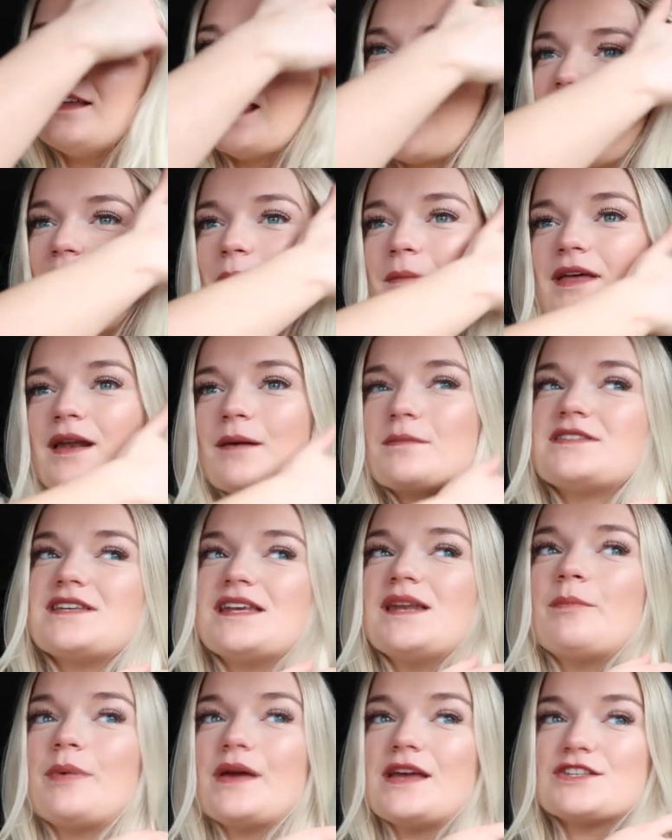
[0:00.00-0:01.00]
Yeah, I mean, I'm
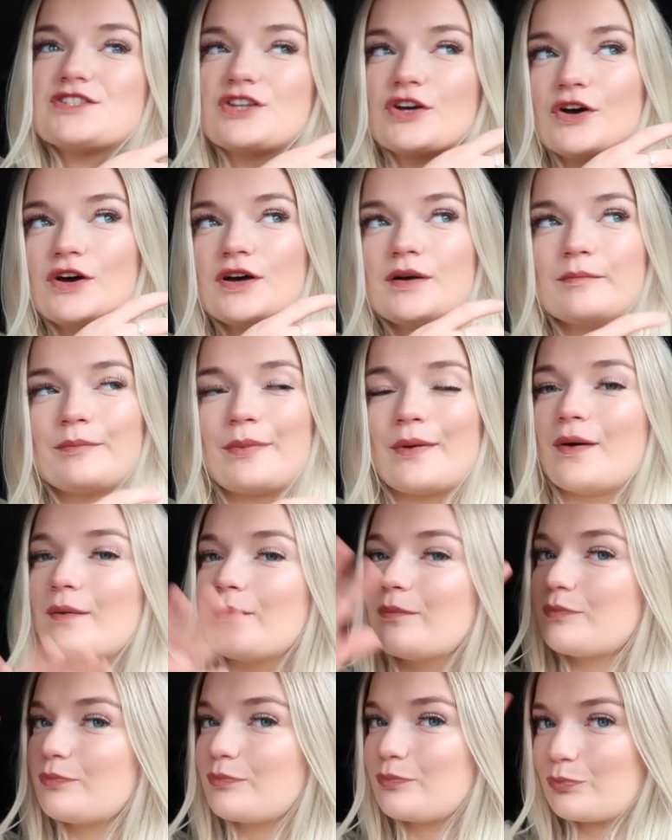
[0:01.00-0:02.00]
seeing a Pizza Hut,
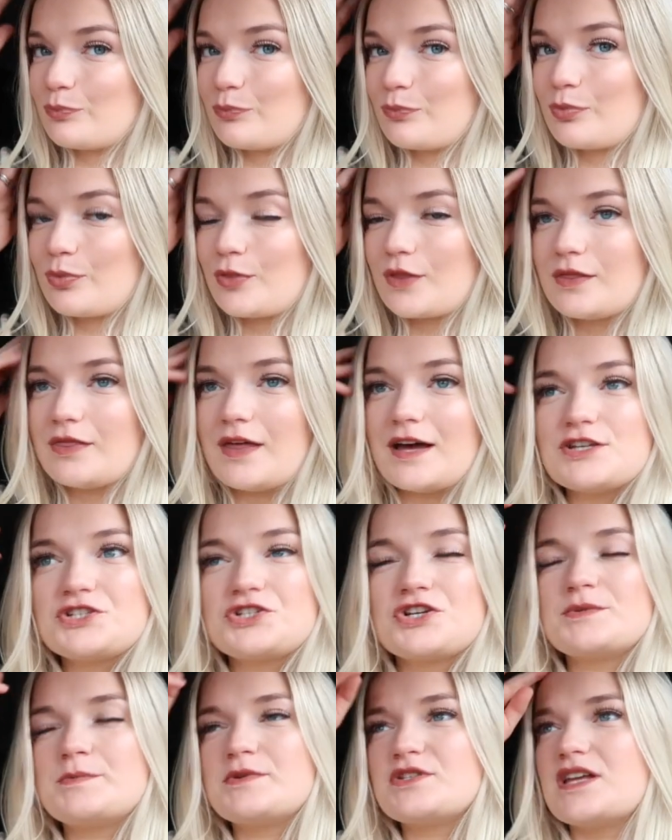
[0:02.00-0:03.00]
but
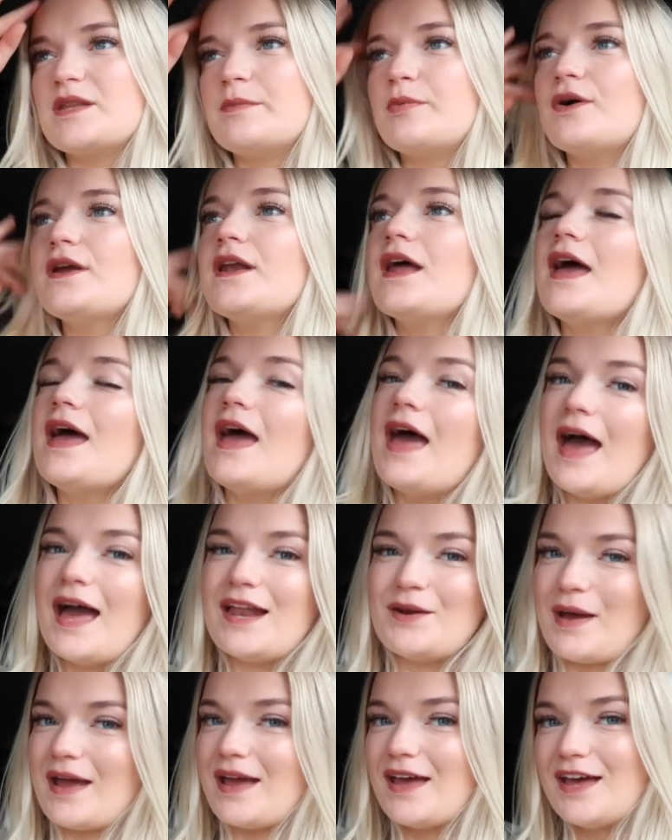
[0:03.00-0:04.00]
that's just beside the point.
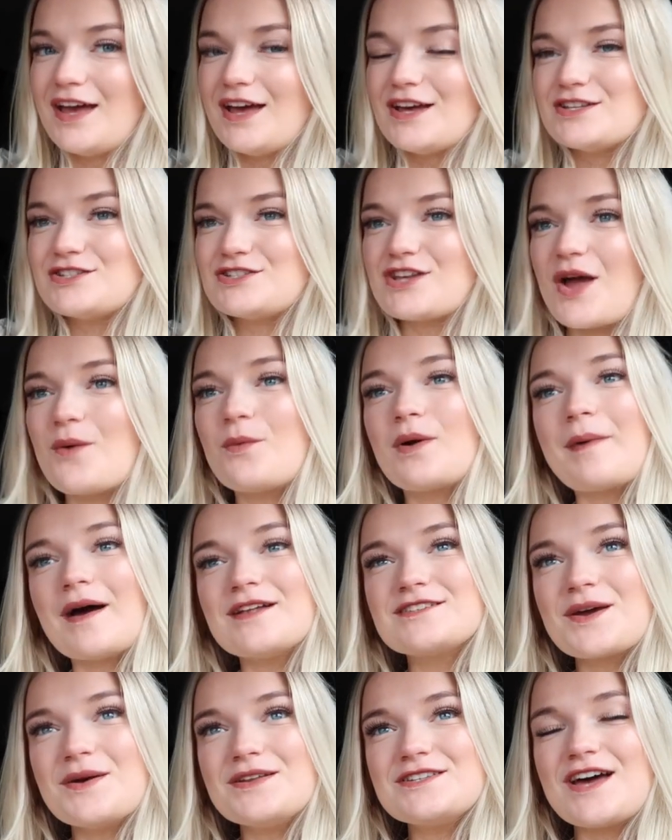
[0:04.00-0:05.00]
Anyway, so we're
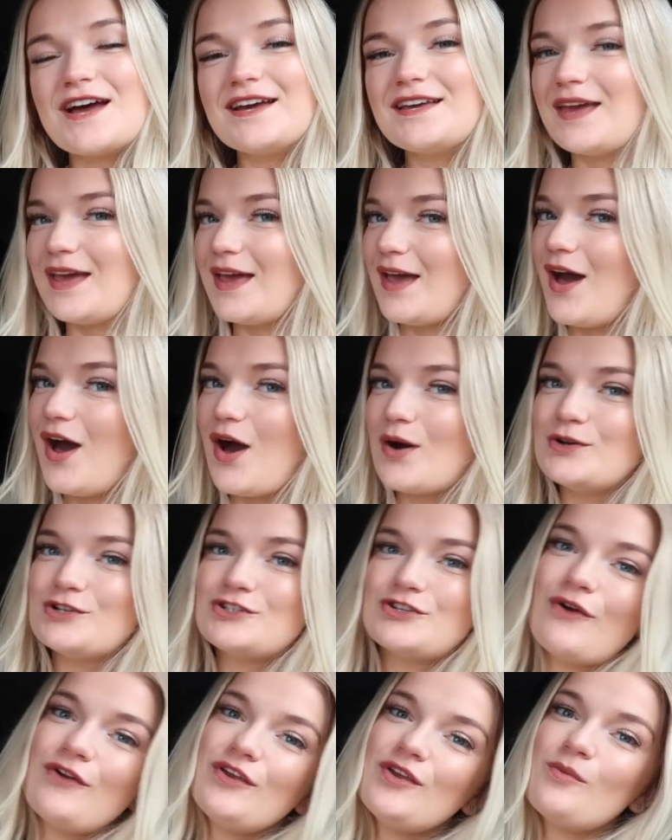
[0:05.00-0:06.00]
about to go into IKEA. I'll
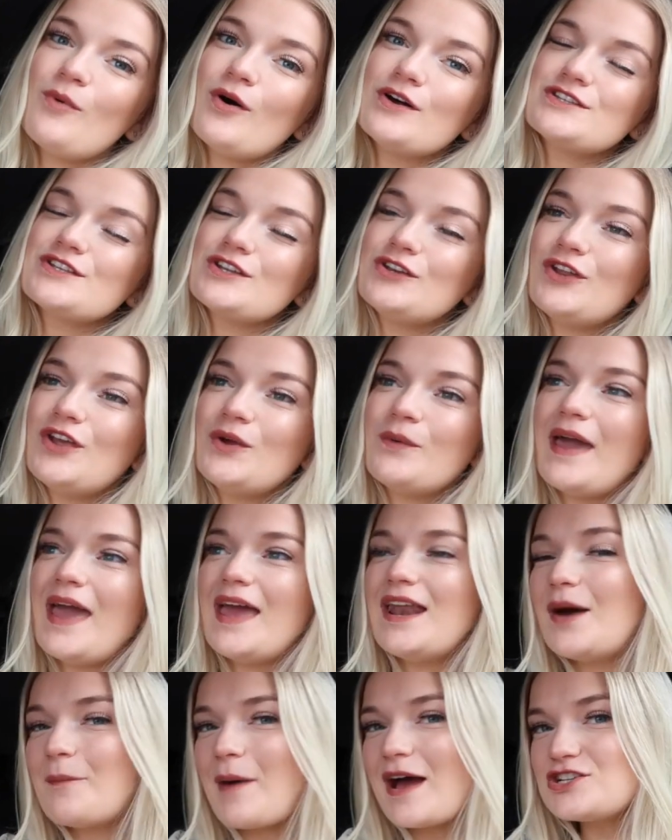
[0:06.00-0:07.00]
show you what's new
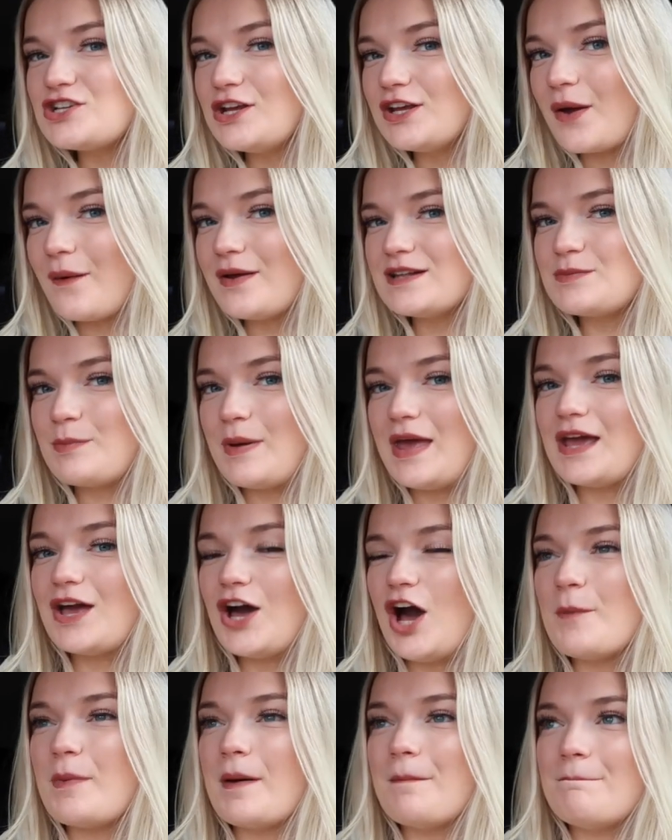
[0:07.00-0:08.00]
in. I'm actually going to
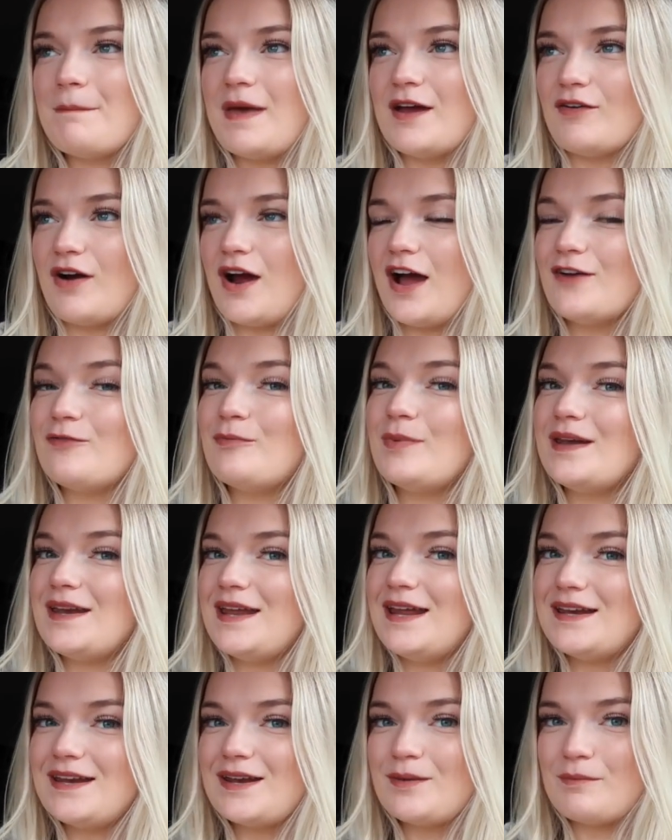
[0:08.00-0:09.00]
pick up a mirror. I've been
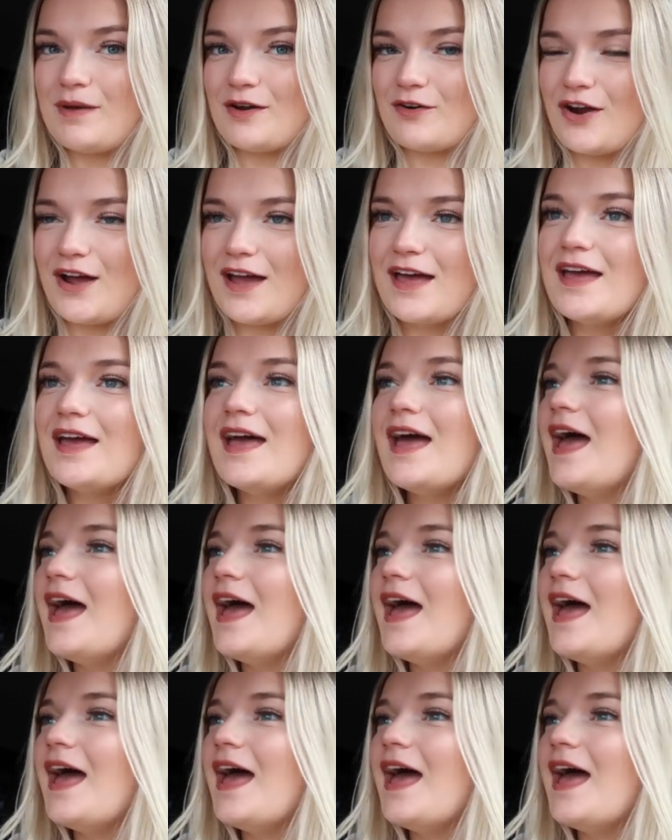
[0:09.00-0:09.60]
needing a mirror.